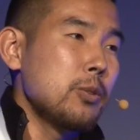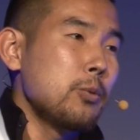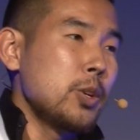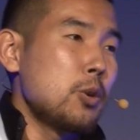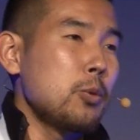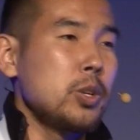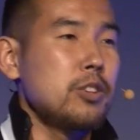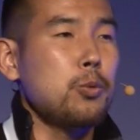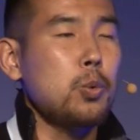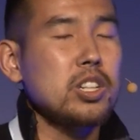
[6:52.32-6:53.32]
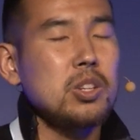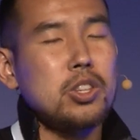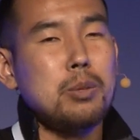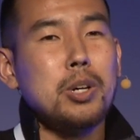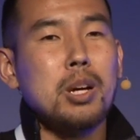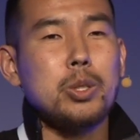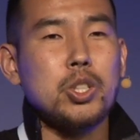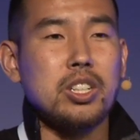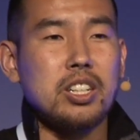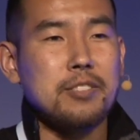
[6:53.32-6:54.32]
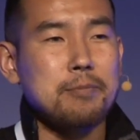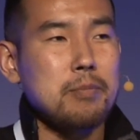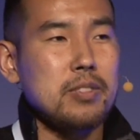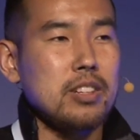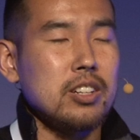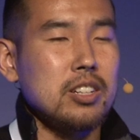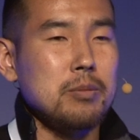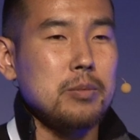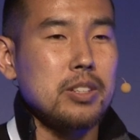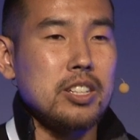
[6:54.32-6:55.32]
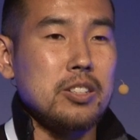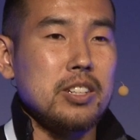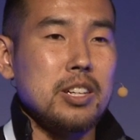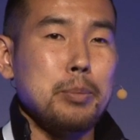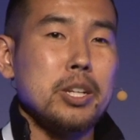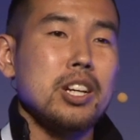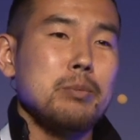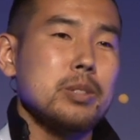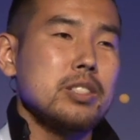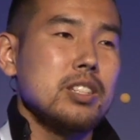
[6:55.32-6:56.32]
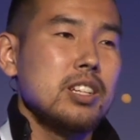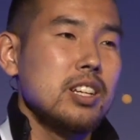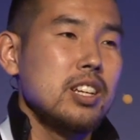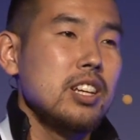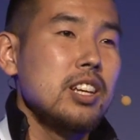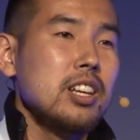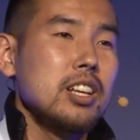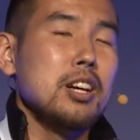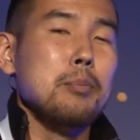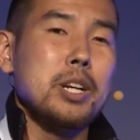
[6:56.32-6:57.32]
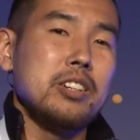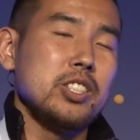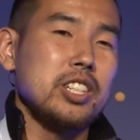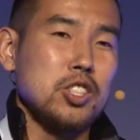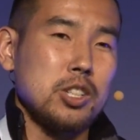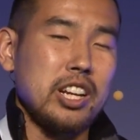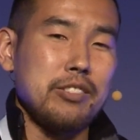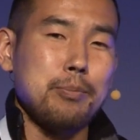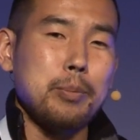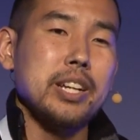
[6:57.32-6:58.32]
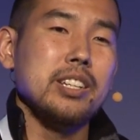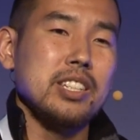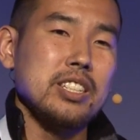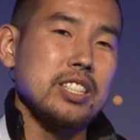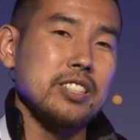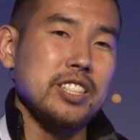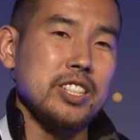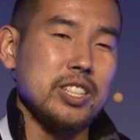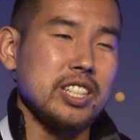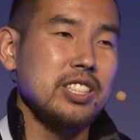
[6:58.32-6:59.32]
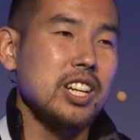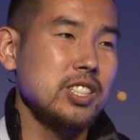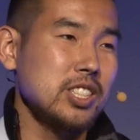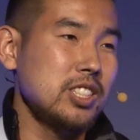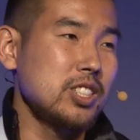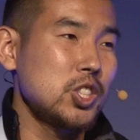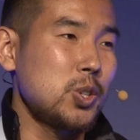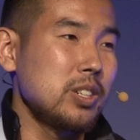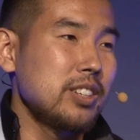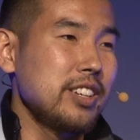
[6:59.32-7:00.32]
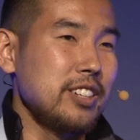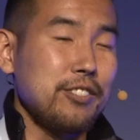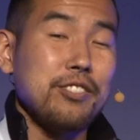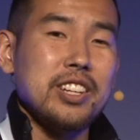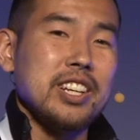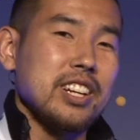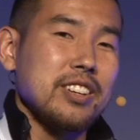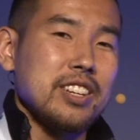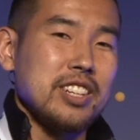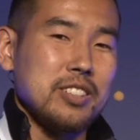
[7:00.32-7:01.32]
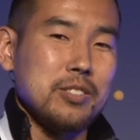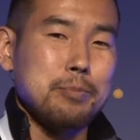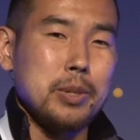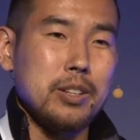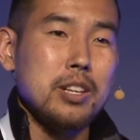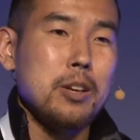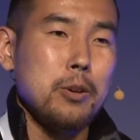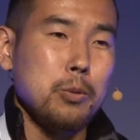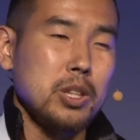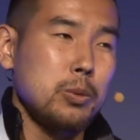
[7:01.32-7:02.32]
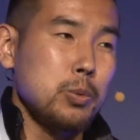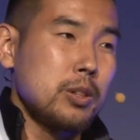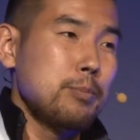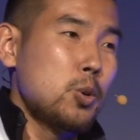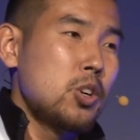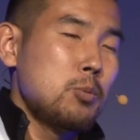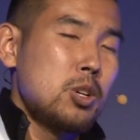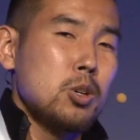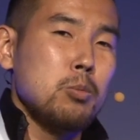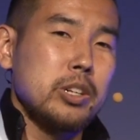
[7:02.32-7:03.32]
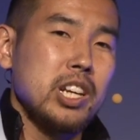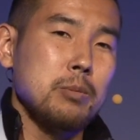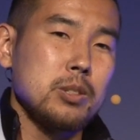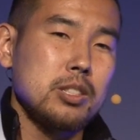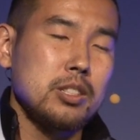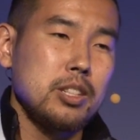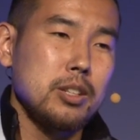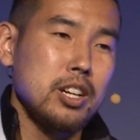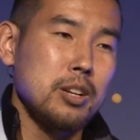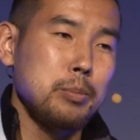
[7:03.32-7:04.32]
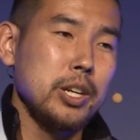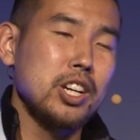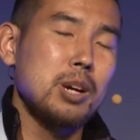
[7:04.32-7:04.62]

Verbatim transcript: when you're working with a publisher, it becomes a marriage that you're kind of binding into. It's not just a short fling. With more and more mobile games being